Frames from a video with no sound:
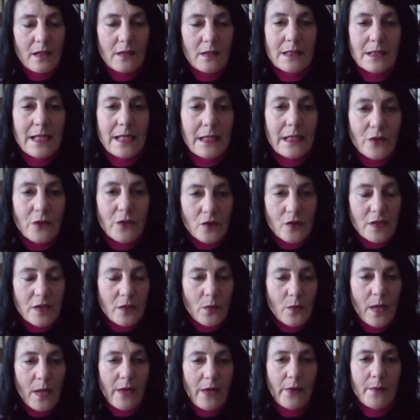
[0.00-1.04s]
central
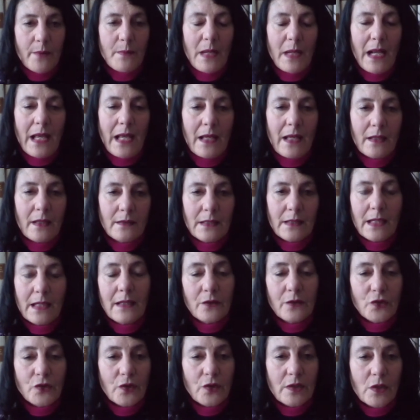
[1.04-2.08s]
square in Milan,
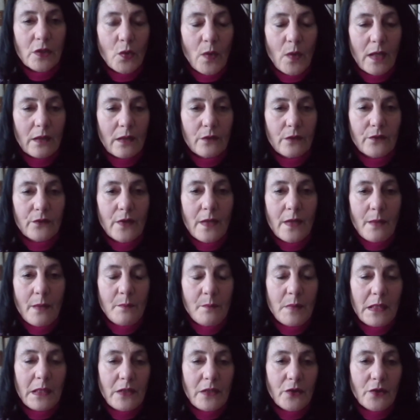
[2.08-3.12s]
112
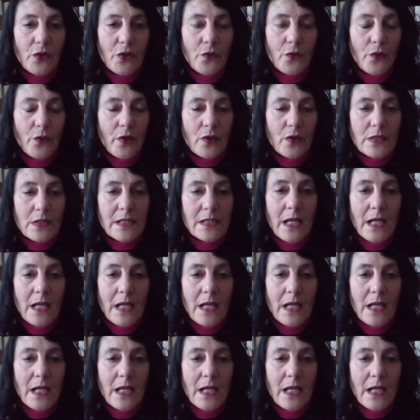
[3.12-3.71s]
million euros.